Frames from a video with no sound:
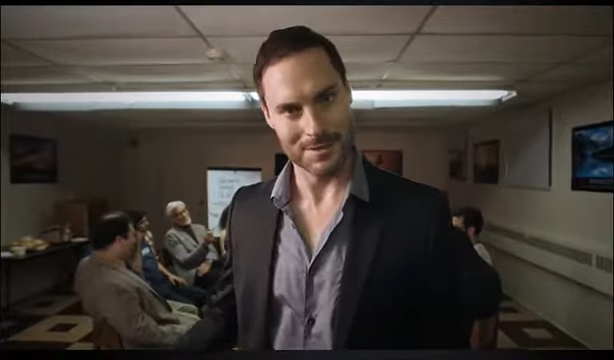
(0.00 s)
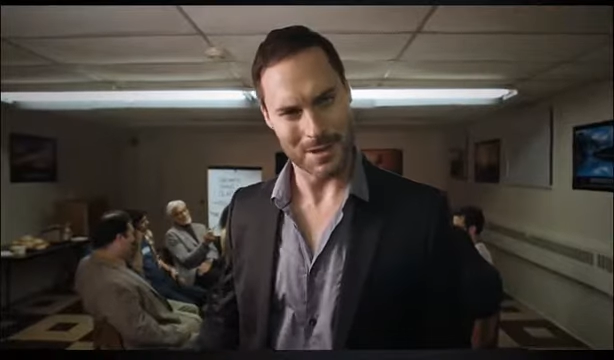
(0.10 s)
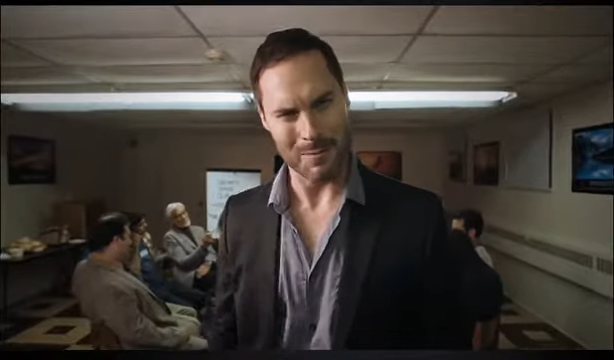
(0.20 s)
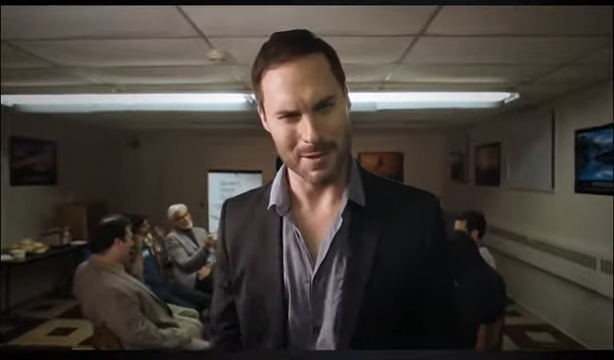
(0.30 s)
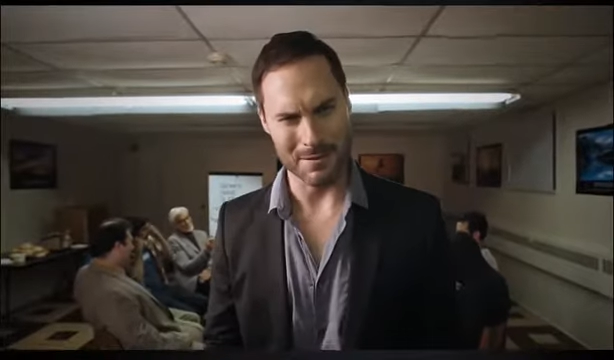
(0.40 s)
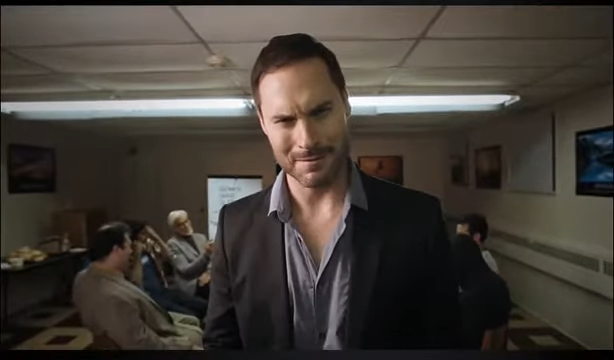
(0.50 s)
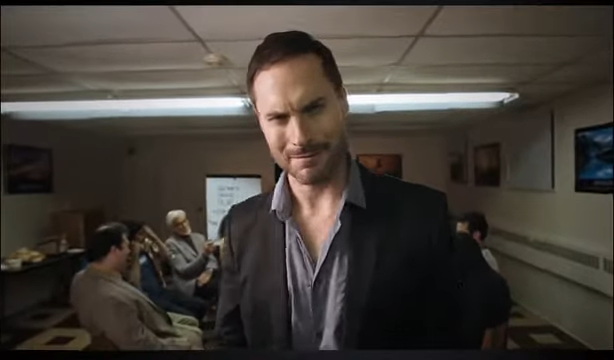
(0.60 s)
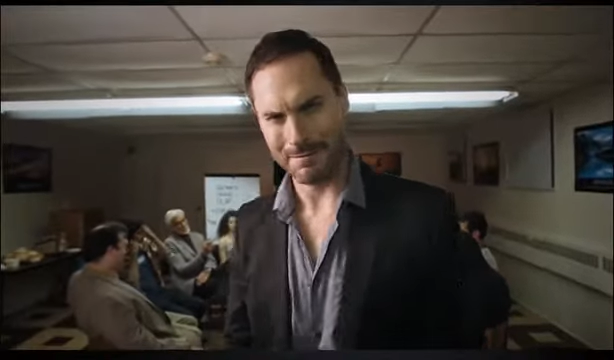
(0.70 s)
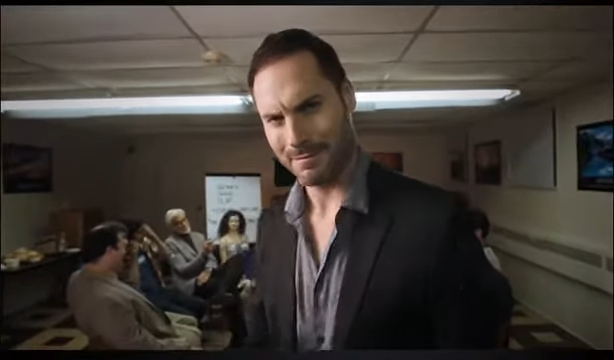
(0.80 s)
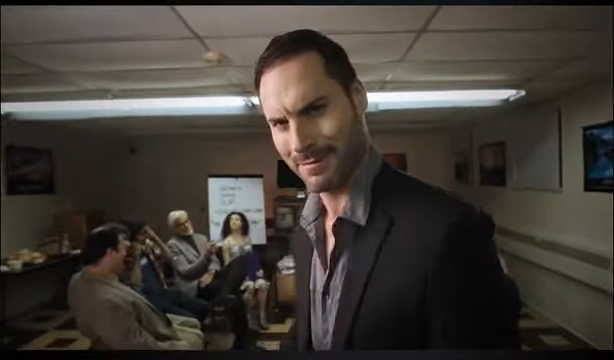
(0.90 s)
Come in.
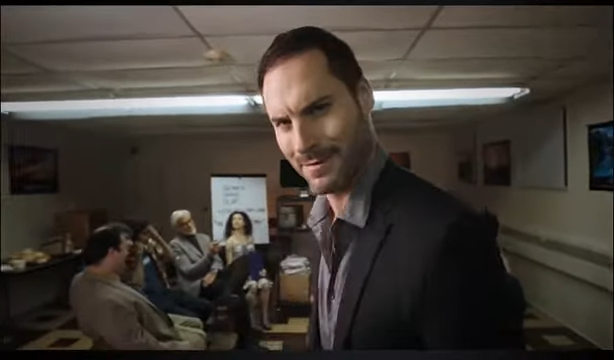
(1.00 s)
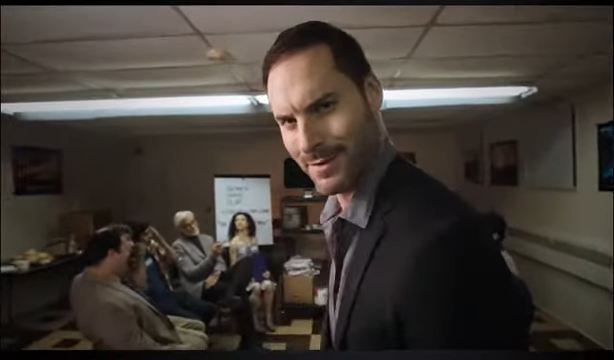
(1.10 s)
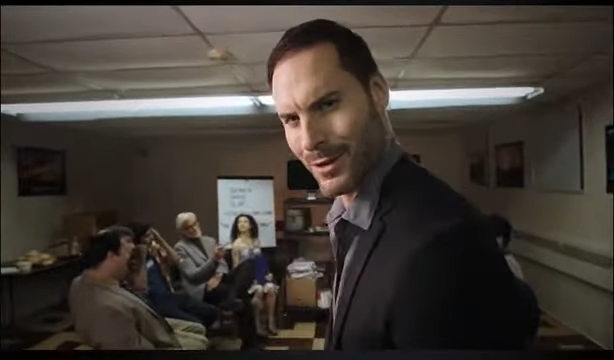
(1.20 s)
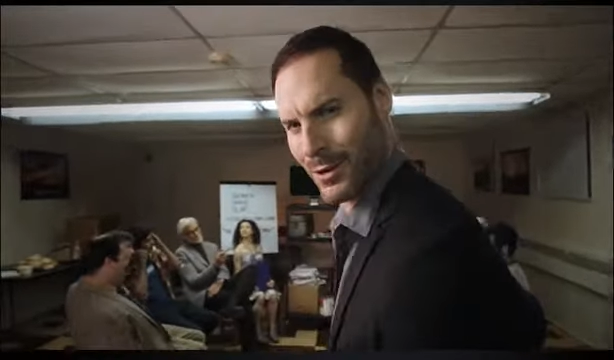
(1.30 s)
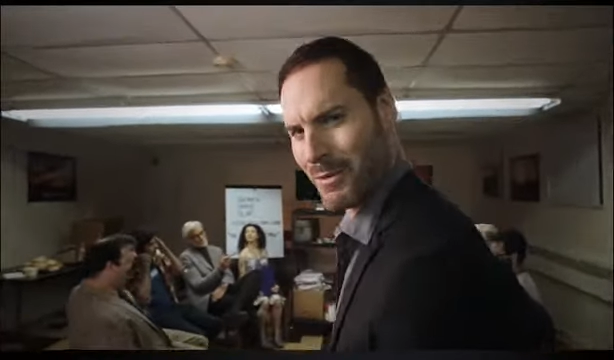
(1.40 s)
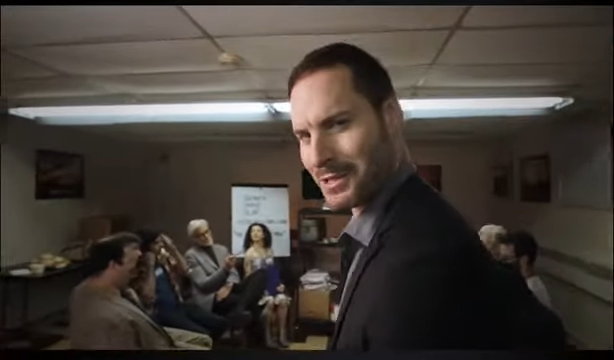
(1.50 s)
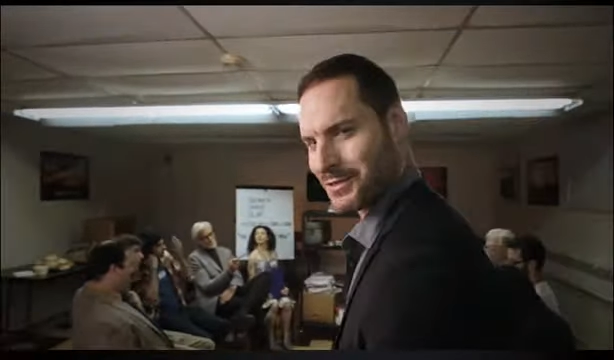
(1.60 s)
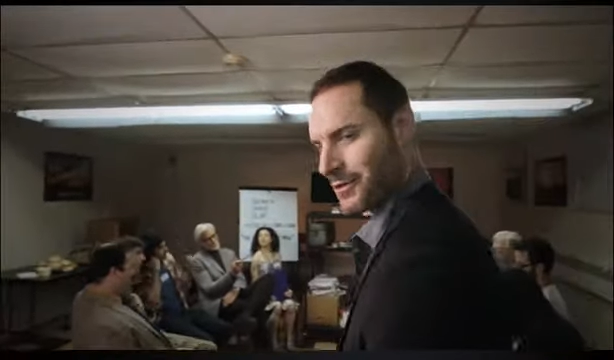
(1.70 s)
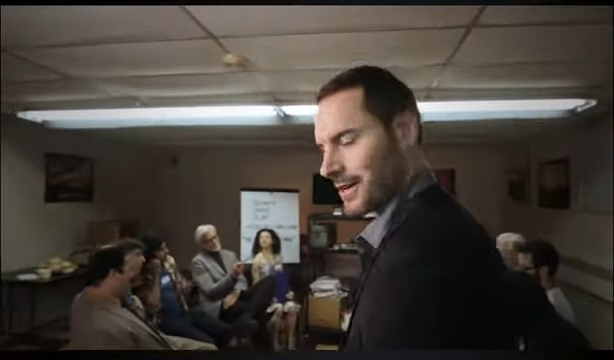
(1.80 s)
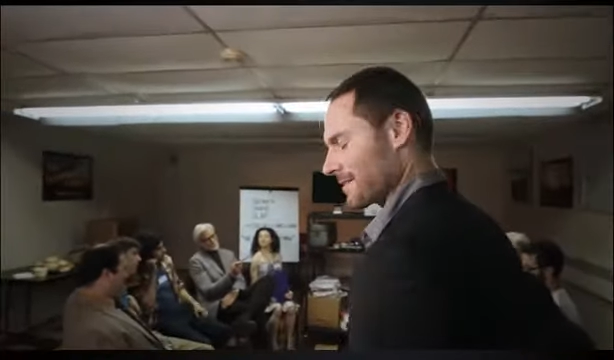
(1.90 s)
You're
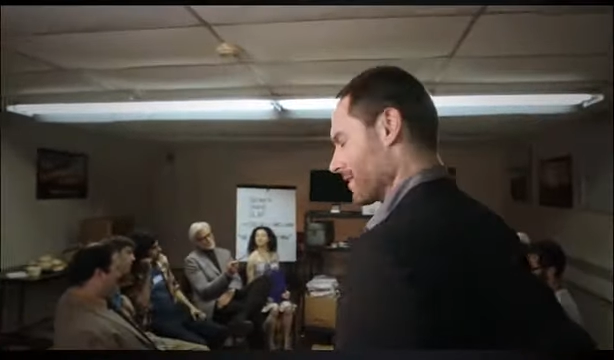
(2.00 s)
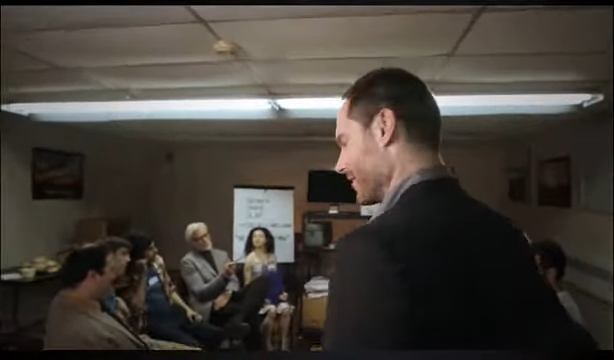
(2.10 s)
amongst friends